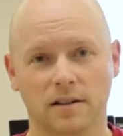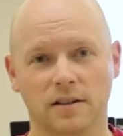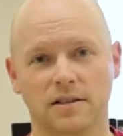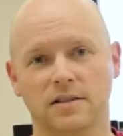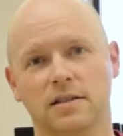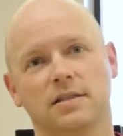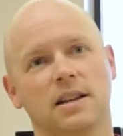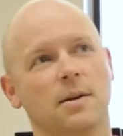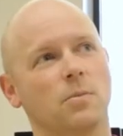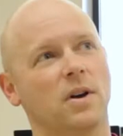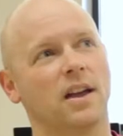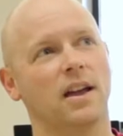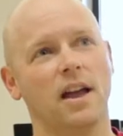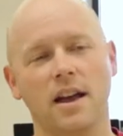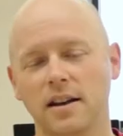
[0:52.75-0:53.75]
is the same
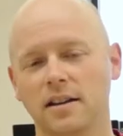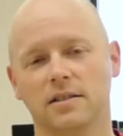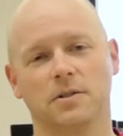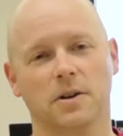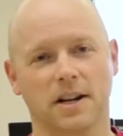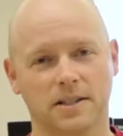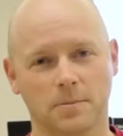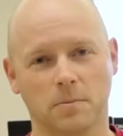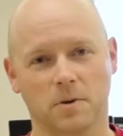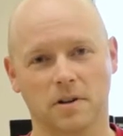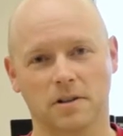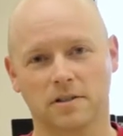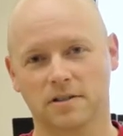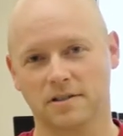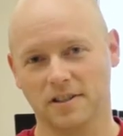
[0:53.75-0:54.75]
way any
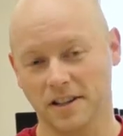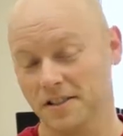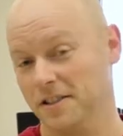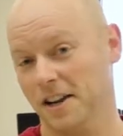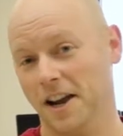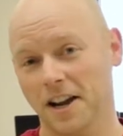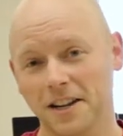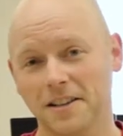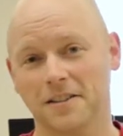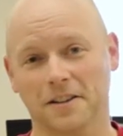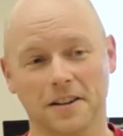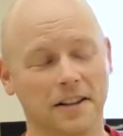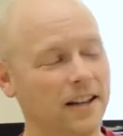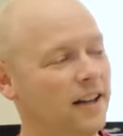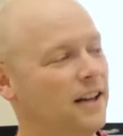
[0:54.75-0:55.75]
transport does
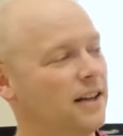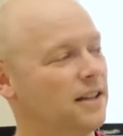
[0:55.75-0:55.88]
anything,